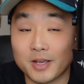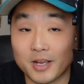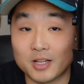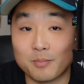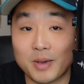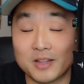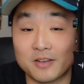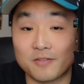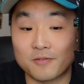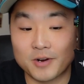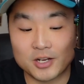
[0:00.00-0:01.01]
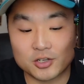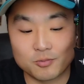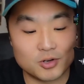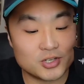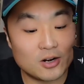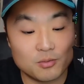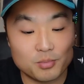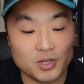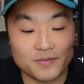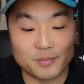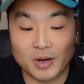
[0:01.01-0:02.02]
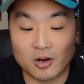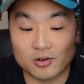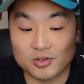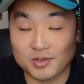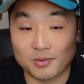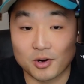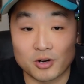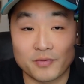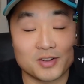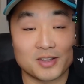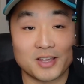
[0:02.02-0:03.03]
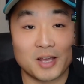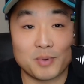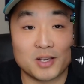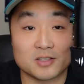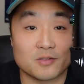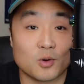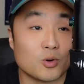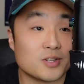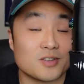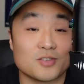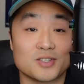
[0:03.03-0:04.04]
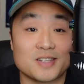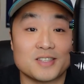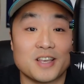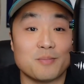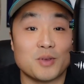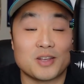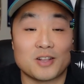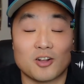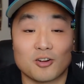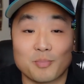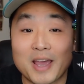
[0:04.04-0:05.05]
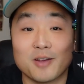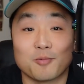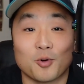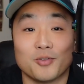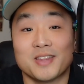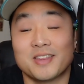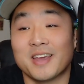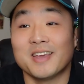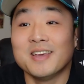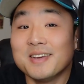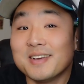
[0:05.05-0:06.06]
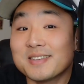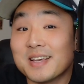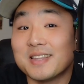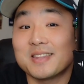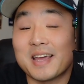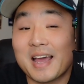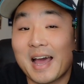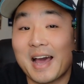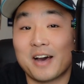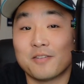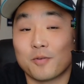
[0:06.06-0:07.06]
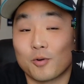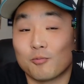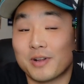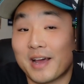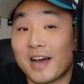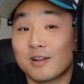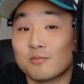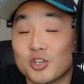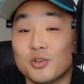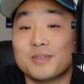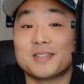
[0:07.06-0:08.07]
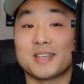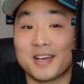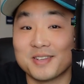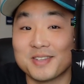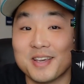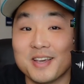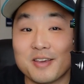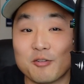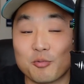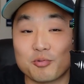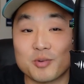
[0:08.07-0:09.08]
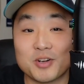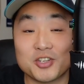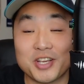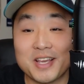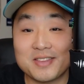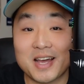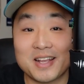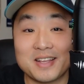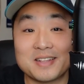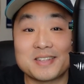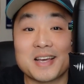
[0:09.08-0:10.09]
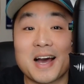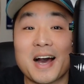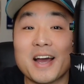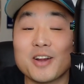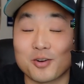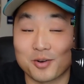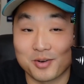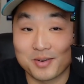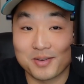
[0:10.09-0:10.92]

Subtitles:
an impending free agent, which I don't believe the Mariners are even going to get because according to their $16 million payroll that they say that they have, or what Adam Jude says, he would pretty much eat that entire